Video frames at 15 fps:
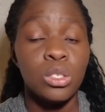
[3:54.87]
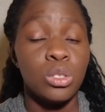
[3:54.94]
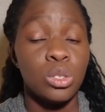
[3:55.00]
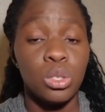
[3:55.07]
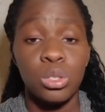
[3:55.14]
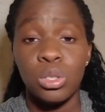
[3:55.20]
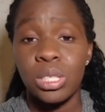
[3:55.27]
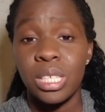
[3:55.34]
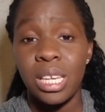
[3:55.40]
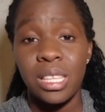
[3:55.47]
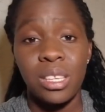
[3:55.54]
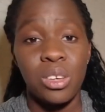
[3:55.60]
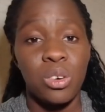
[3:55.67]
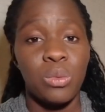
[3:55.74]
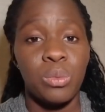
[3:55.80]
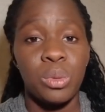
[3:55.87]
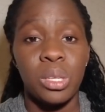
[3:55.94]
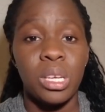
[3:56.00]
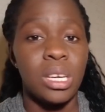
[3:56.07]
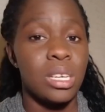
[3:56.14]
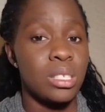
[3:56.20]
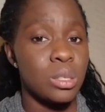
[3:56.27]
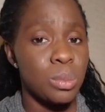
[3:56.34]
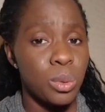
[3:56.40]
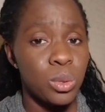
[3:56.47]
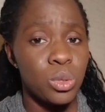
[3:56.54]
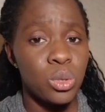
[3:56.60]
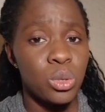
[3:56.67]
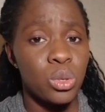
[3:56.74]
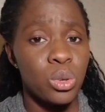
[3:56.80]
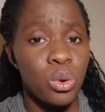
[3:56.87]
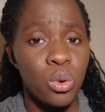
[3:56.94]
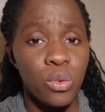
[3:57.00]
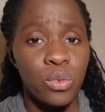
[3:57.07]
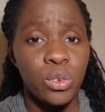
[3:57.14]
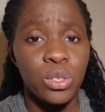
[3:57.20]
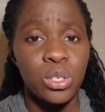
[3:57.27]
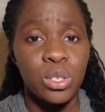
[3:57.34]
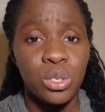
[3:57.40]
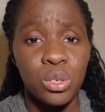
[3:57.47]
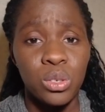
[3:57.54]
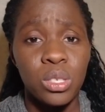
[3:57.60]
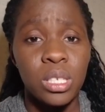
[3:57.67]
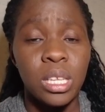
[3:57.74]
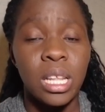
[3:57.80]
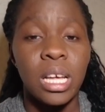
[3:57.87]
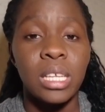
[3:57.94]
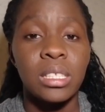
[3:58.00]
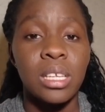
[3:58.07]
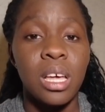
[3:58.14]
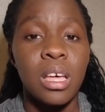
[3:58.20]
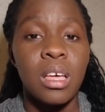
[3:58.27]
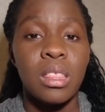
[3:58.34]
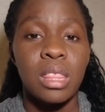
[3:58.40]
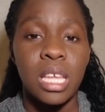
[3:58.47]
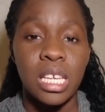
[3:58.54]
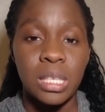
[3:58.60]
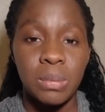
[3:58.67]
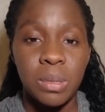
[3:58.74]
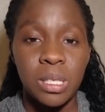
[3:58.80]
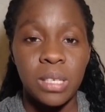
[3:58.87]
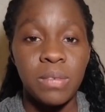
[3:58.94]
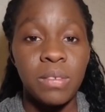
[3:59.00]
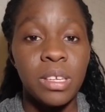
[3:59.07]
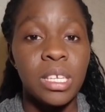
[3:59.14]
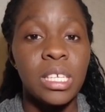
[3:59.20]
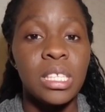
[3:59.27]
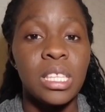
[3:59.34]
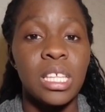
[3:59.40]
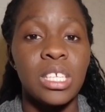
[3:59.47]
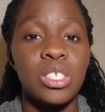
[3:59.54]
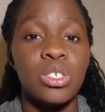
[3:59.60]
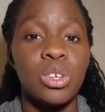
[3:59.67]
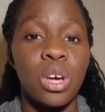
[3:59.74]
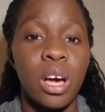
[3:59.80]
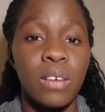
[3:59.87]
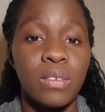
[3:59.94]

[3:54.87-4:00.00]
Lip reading: Not just any company can sponsor you over to New Zealand. There are specific things you